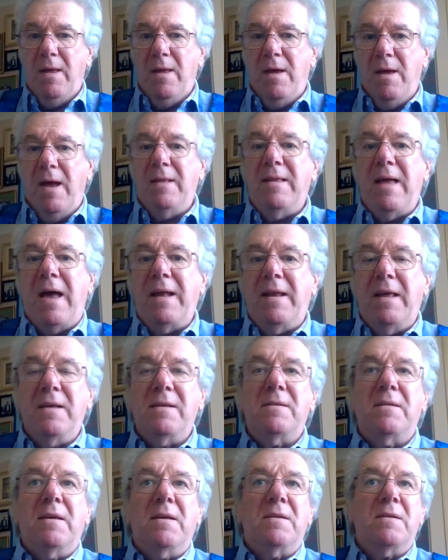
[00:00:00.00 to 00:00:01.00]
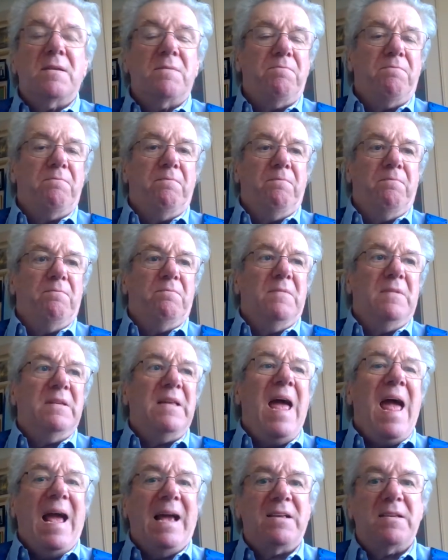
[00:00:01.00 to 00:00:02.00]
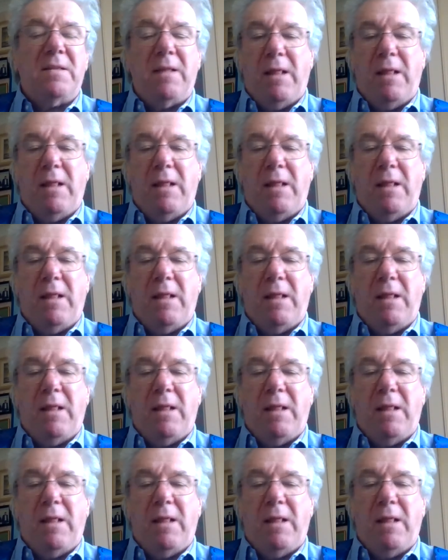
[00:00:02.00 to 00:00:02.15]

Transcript: And that is this text